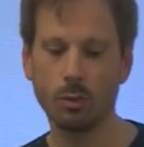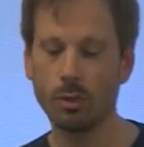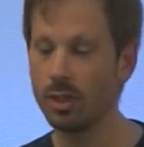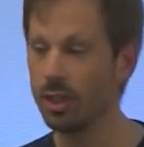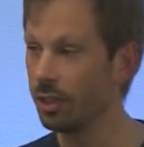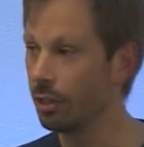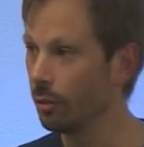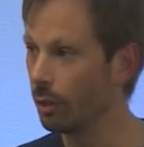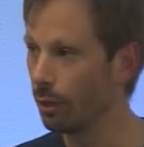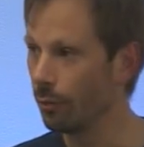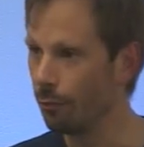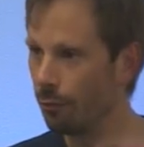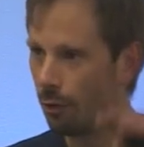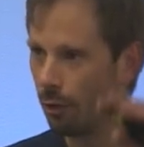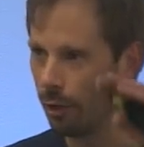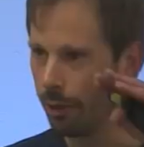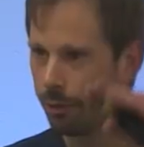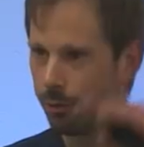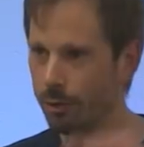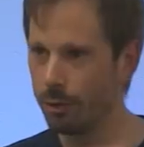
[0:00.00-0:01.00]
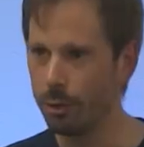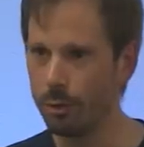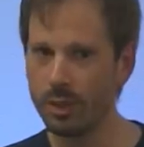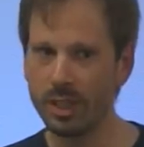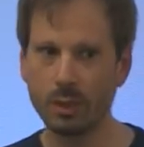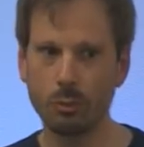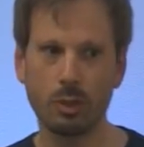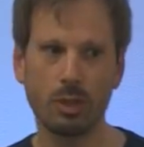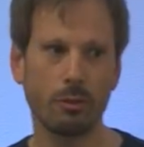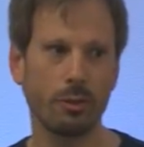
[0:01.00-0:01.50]
uh, you will fall through and it
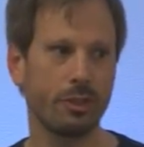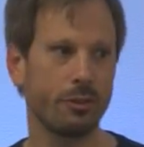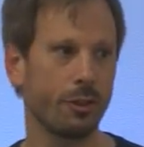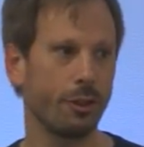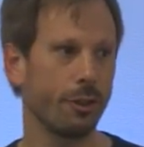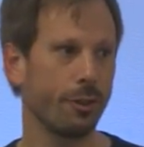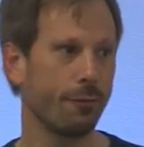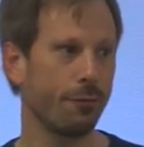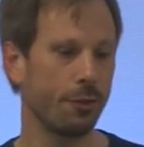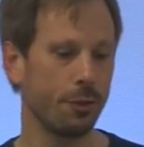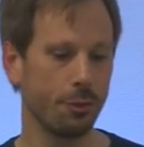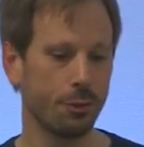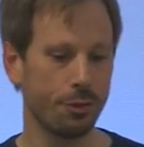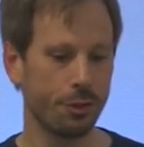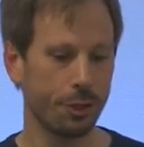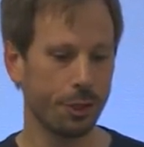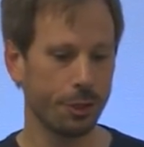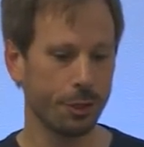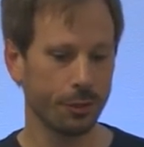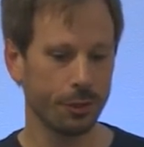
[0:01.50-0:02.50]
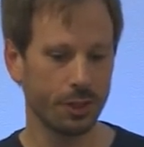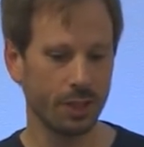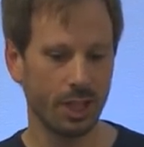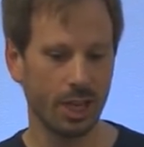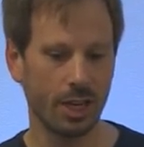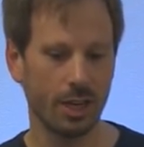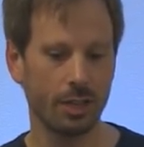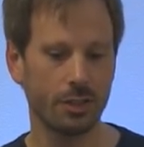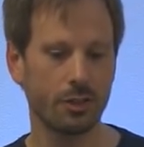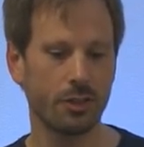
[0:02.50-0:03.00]
will return a future
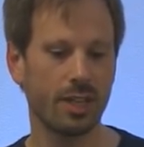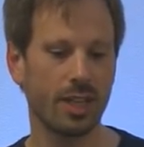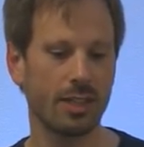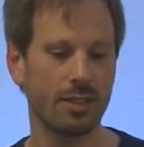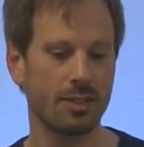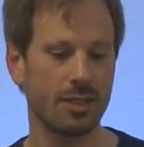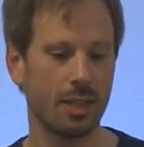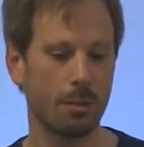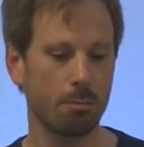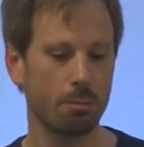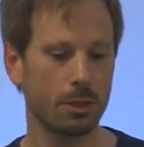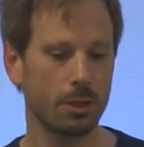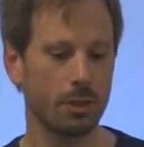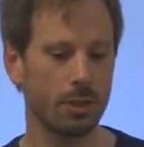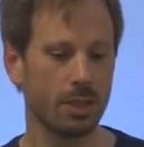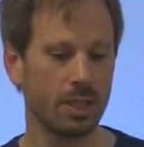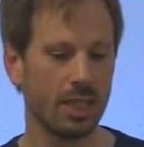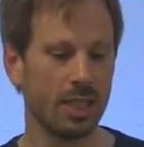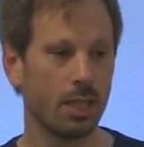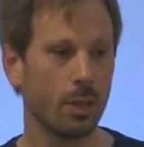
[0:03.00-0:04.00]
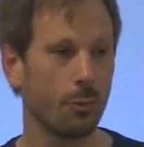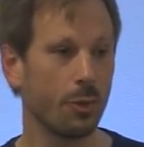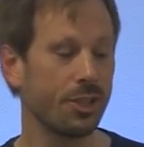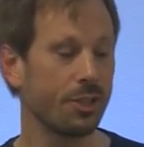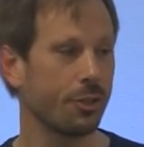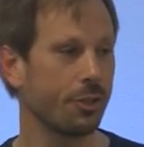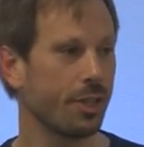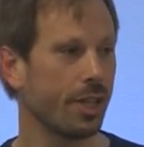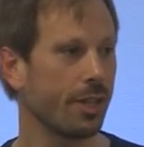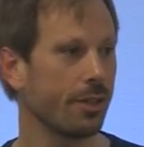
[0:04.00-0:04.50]
uh, to that sample, which you
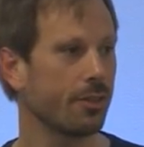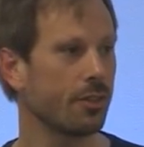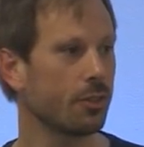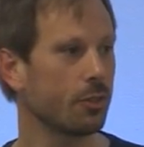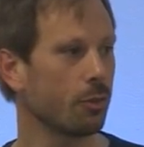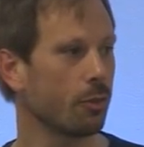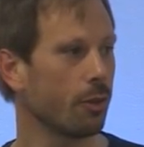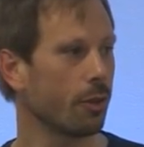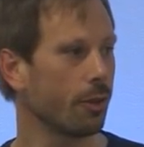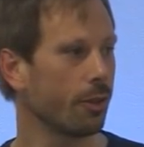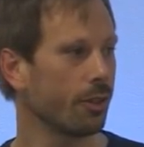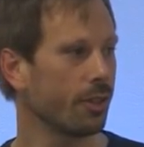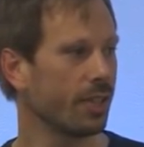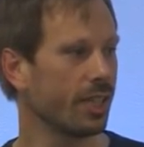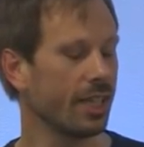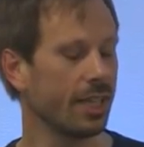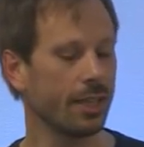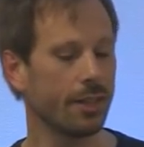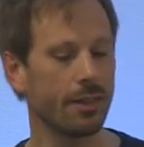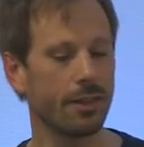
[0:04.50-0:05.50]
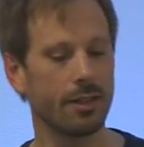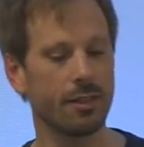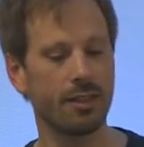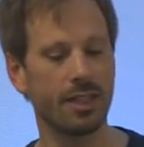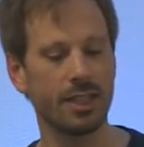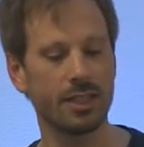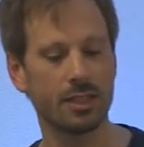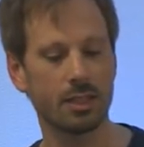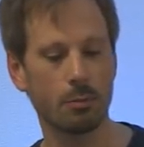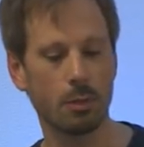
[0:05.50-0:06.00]
then store in the
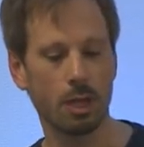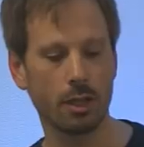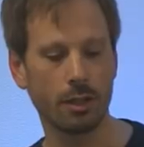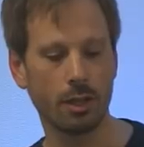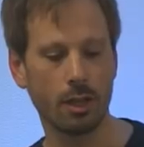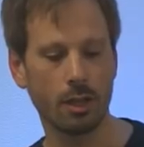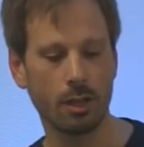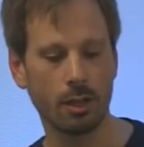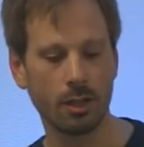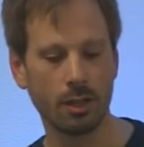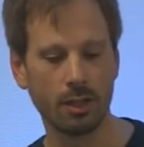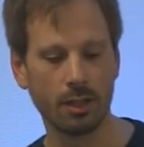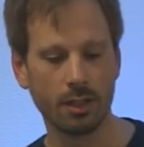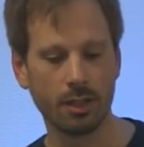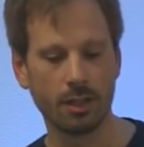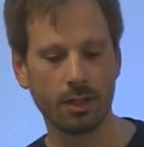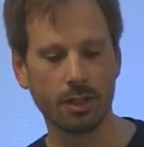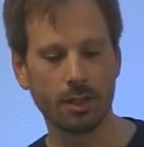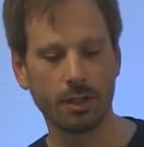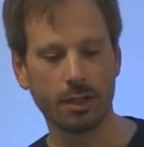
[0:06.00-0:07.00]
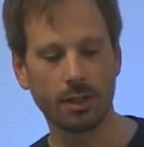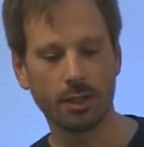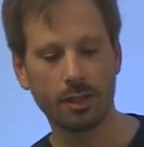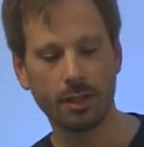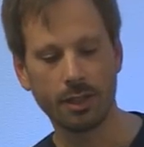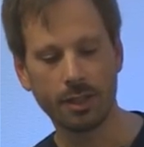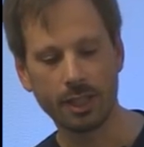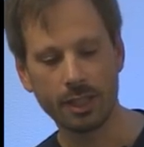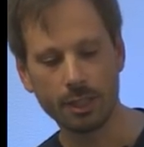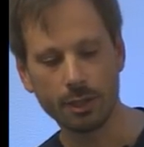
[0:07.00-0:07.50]
data model
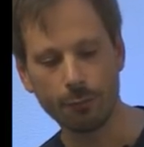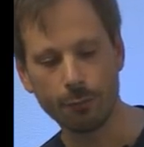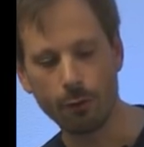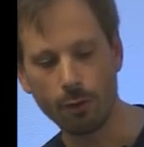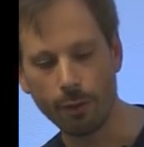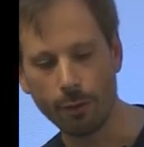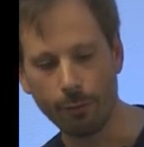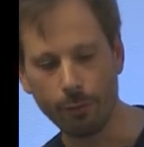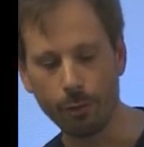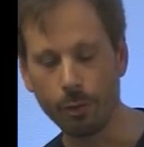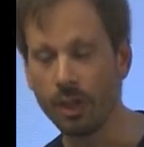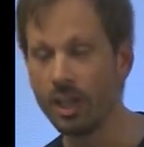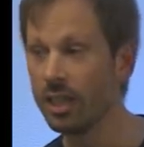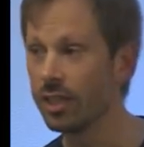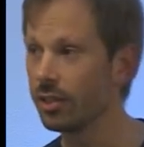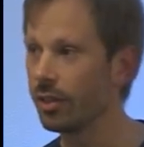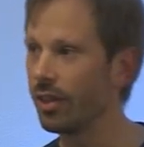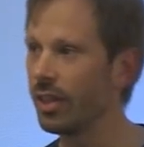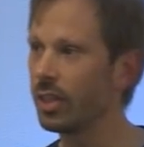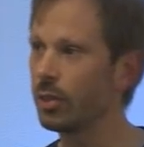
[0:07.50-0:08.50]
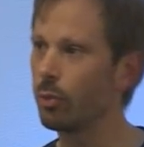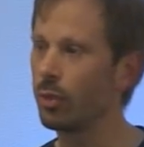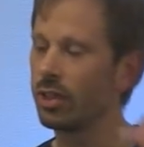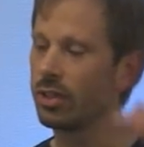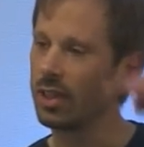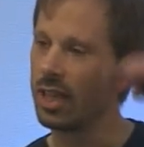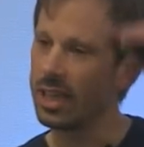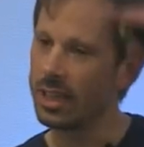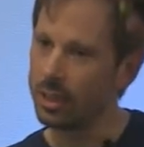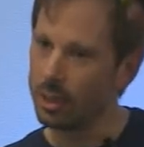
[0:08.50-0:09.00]
and then you fall through. So this will,
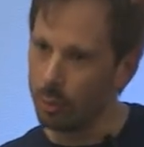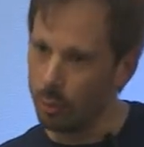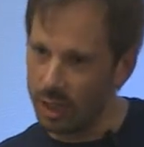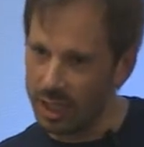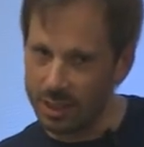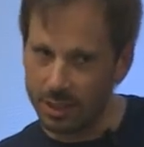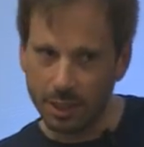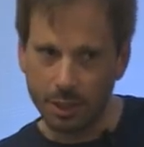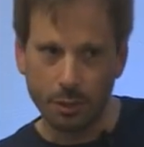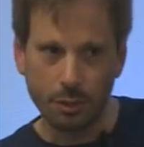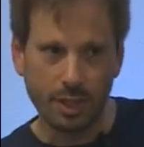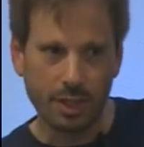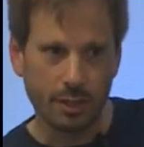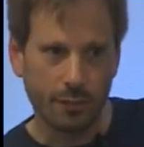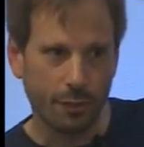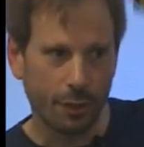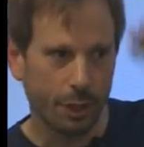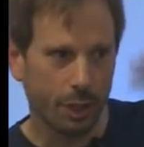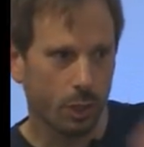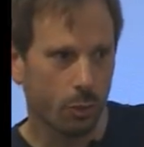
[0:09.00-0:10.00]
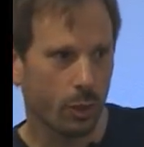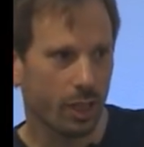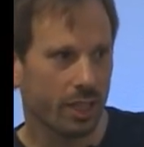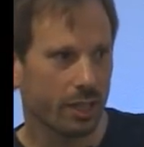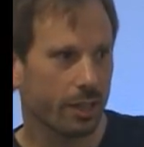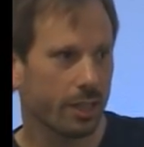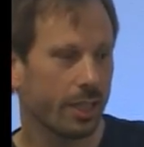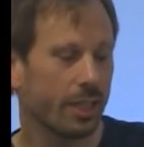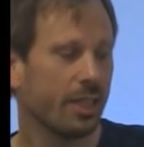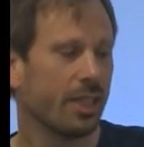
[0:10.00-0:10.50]
like, you will execute this very
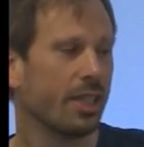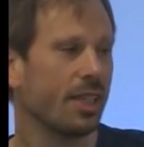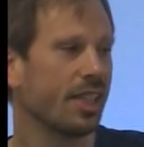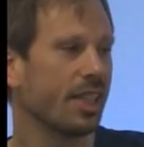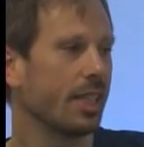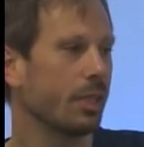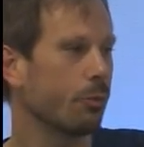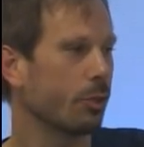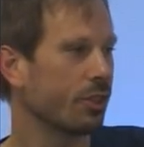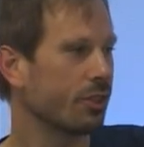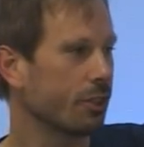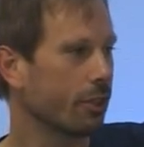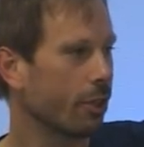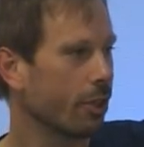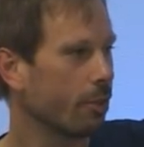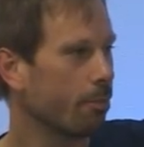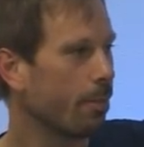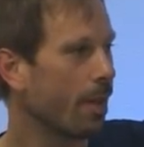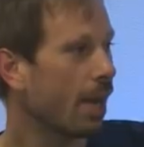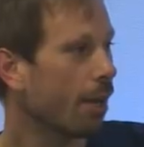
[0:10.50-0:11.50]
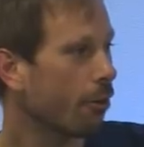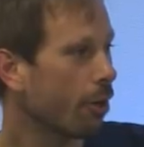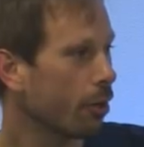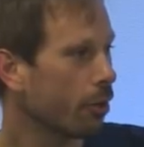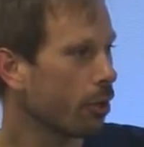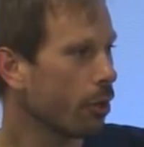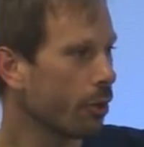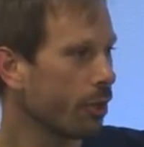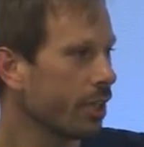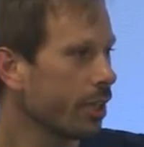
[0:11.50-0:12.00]
quickly, and it will start a background
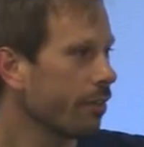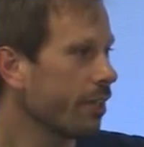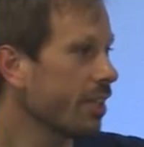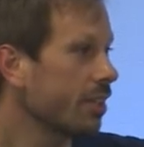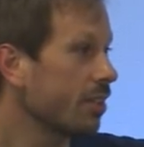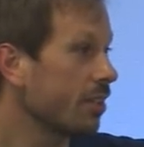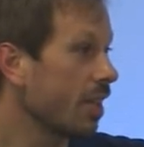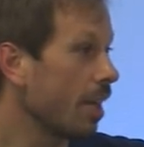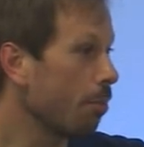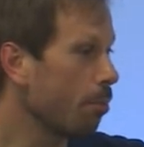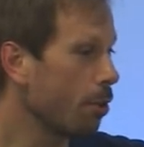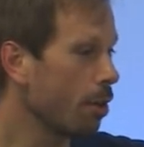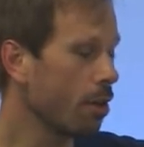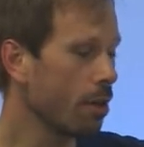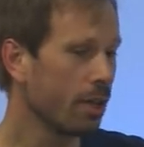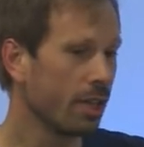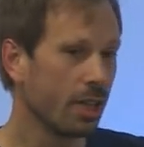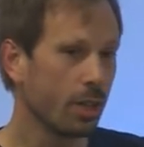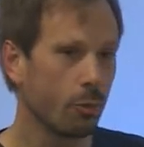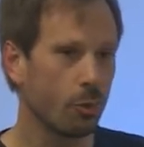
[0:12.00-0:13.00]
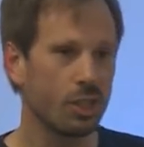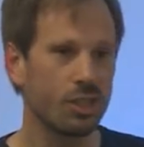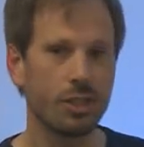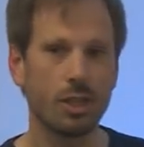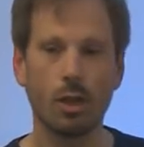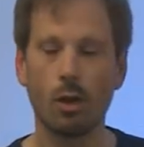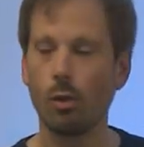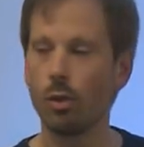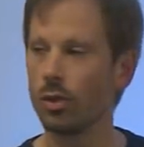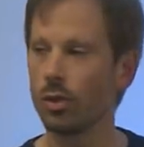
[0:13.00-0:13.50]
loading of this sample, which the
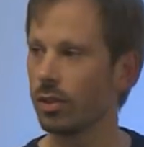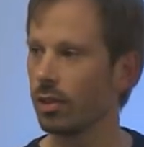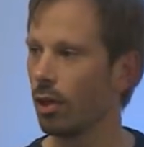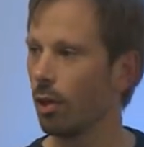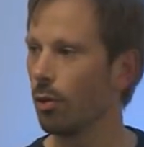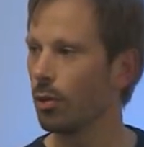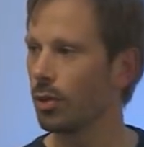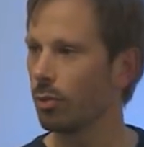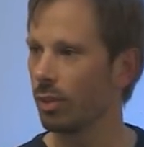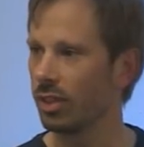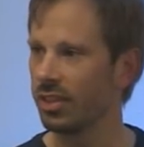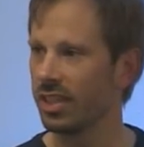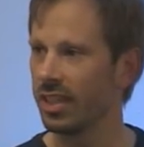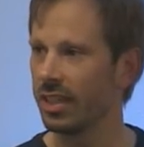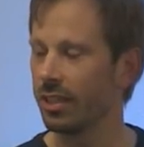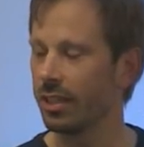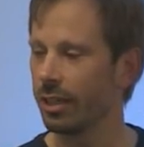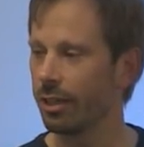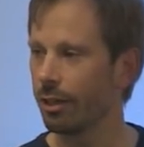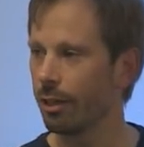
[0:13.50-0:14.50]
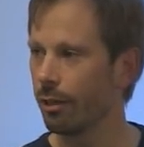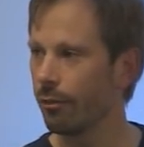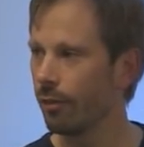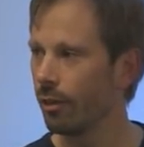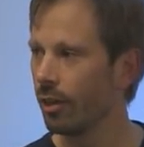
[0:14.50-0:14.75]
host, host will take care of,